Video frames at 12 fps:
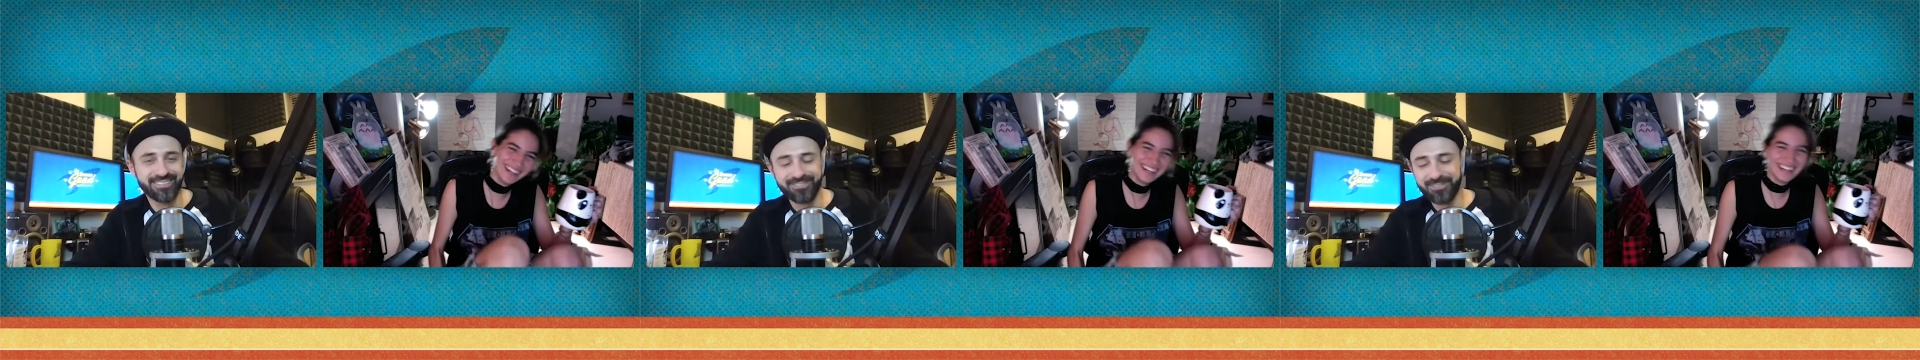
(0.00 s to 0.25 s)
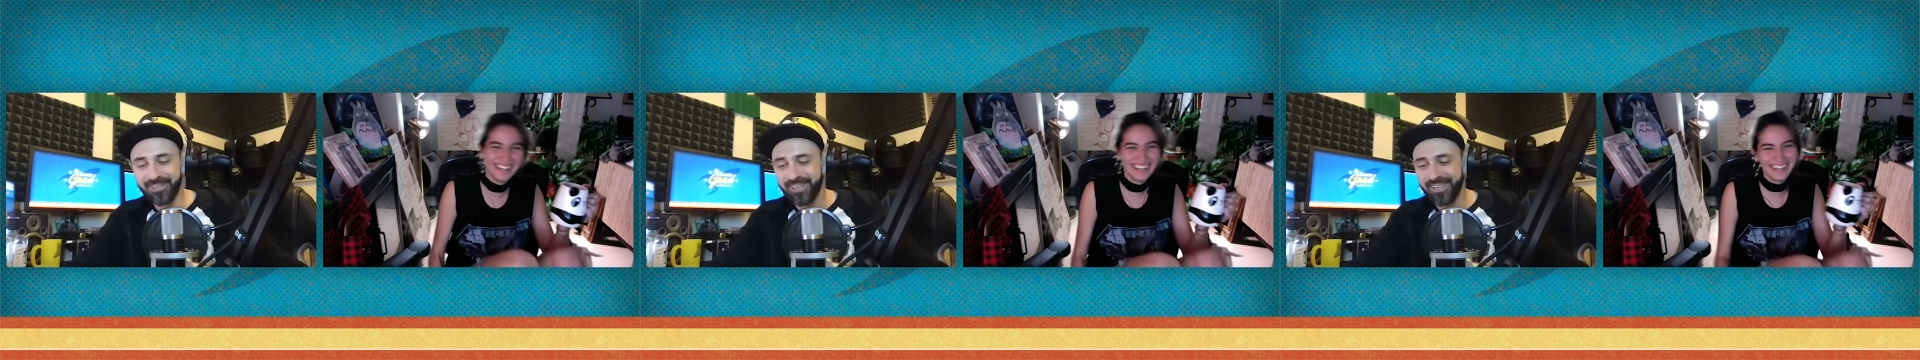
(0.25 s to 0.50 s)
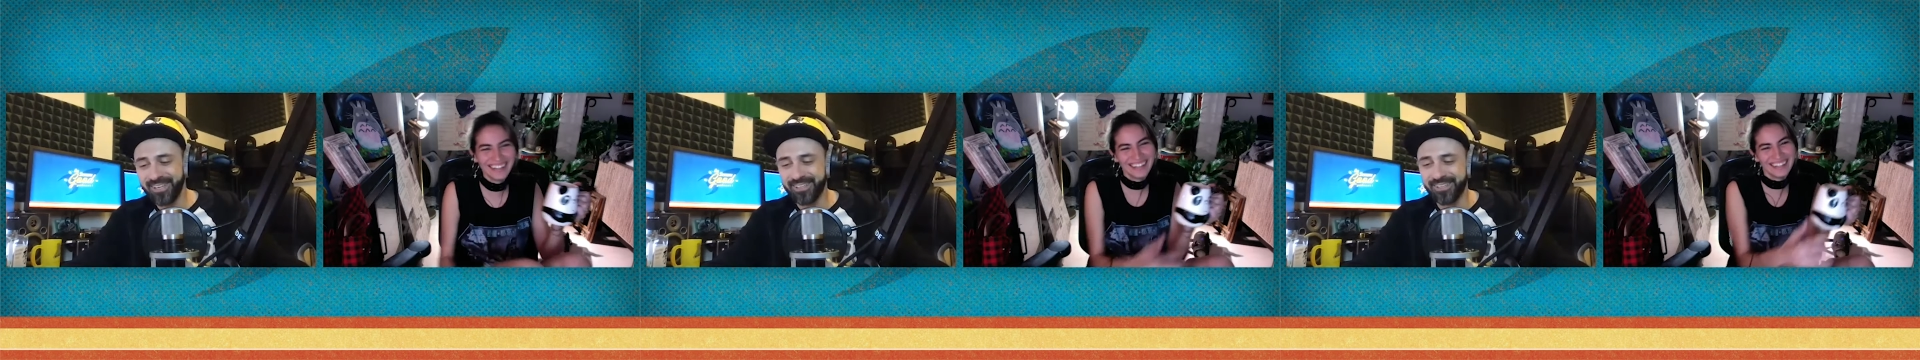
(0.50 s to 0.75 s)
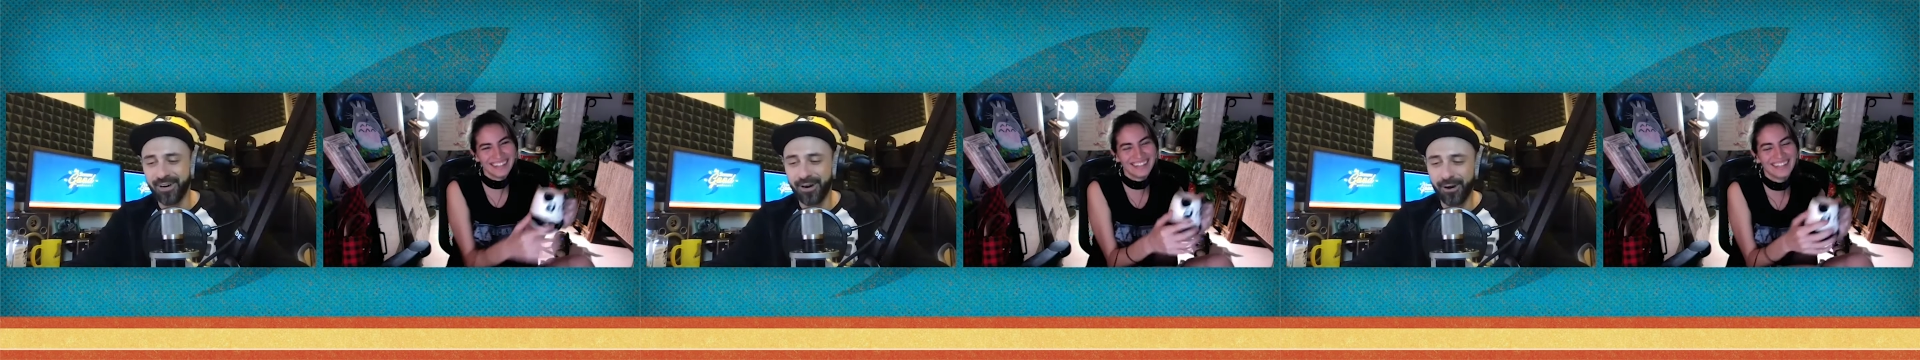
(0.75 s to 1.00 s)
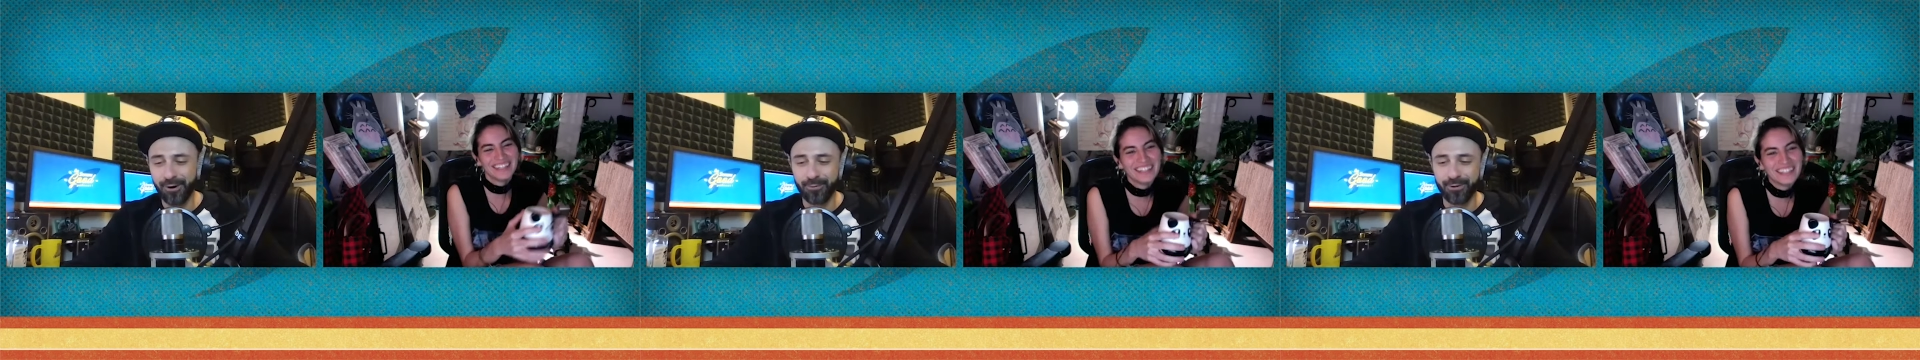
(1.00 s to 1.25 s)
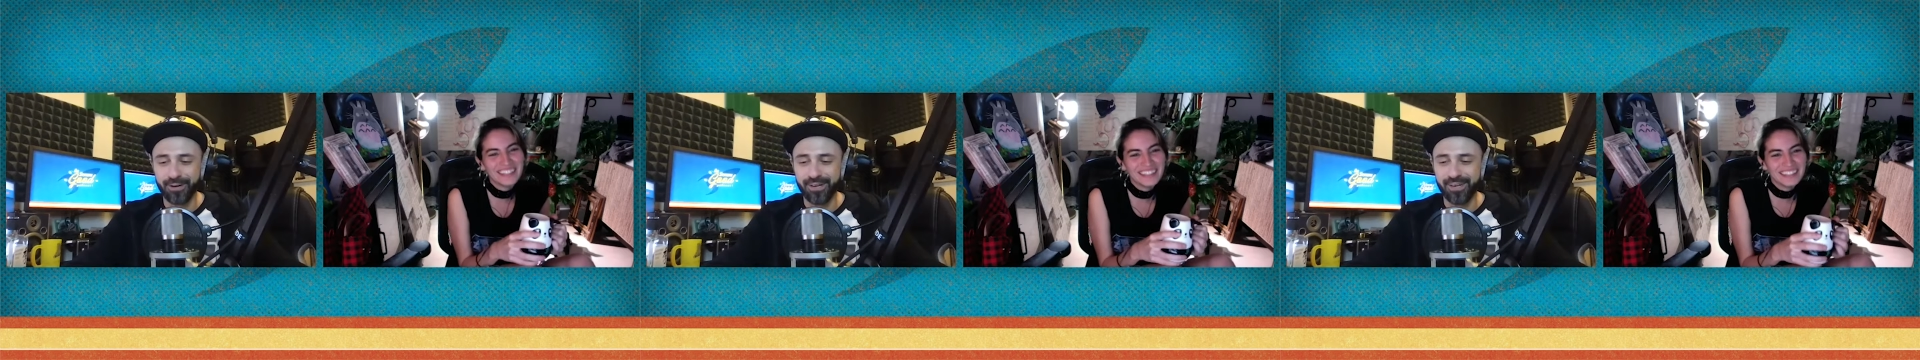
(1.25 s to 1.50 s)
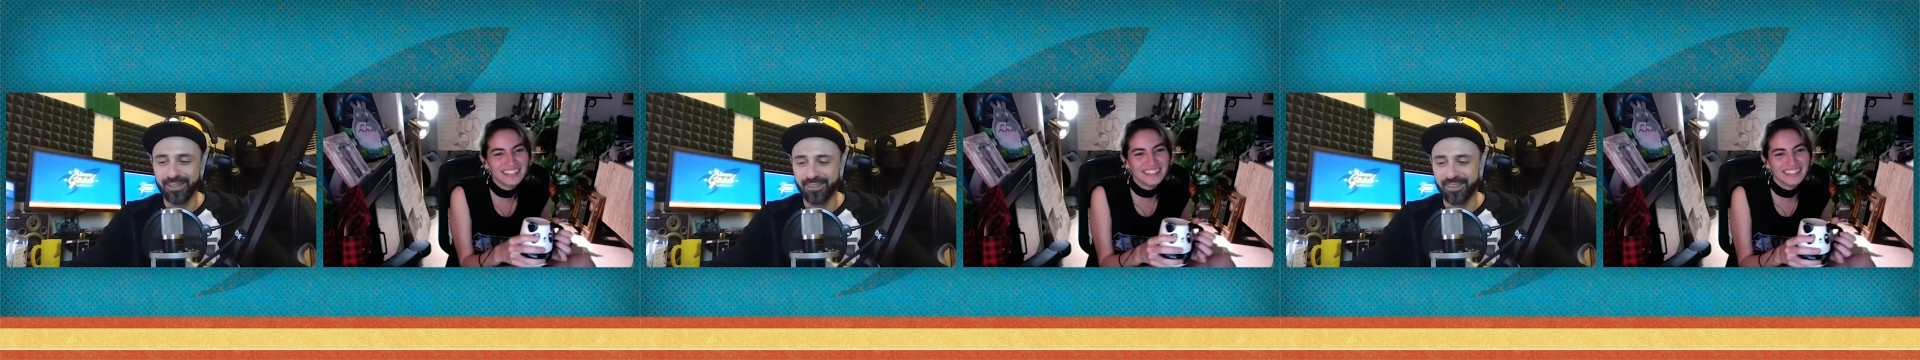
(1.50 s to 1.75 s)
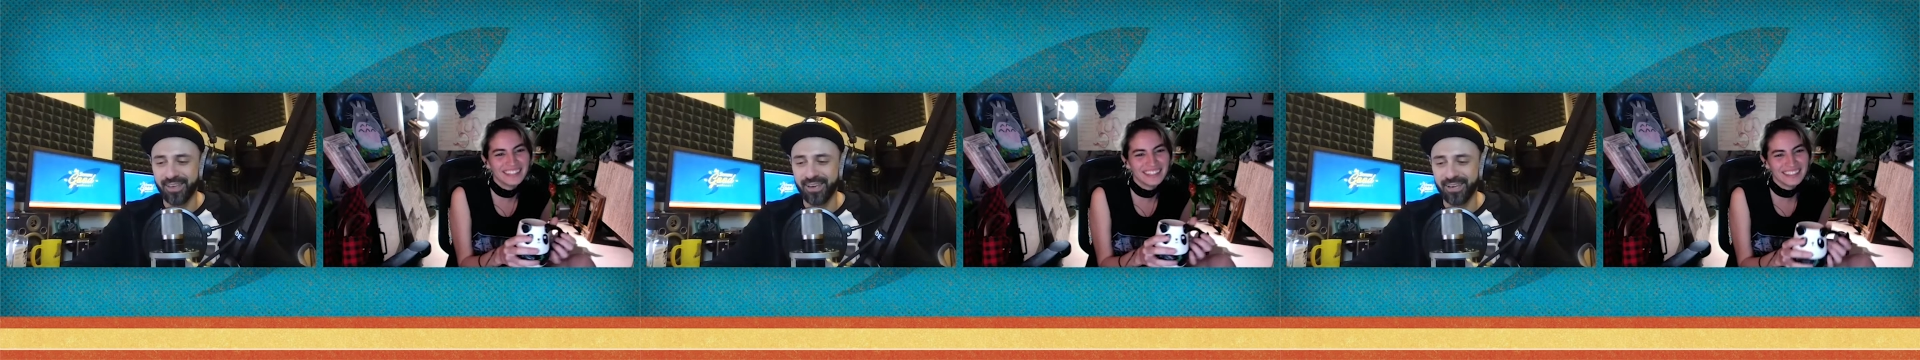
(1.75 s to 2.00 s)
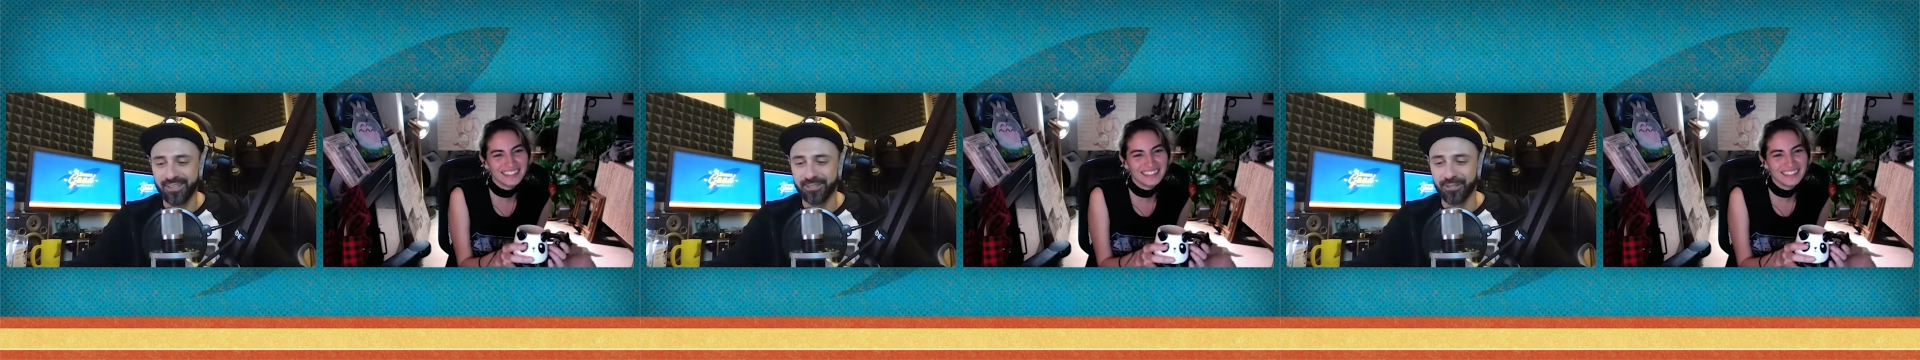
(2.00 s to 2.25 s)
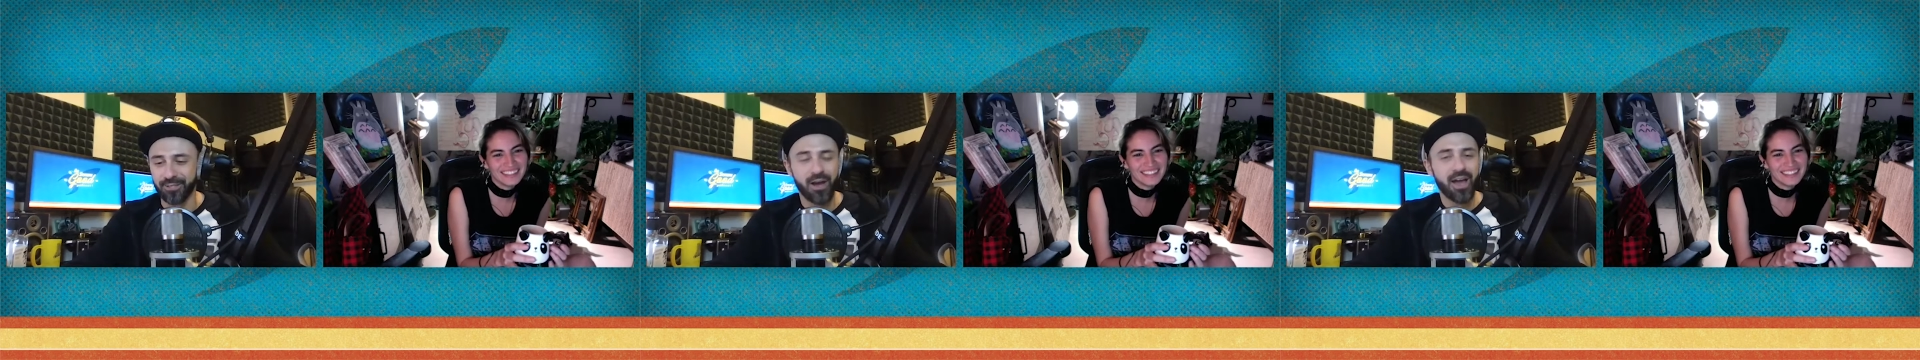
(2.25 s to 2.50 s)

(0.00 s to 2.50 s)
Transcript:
Speaker 1: We know what they can do.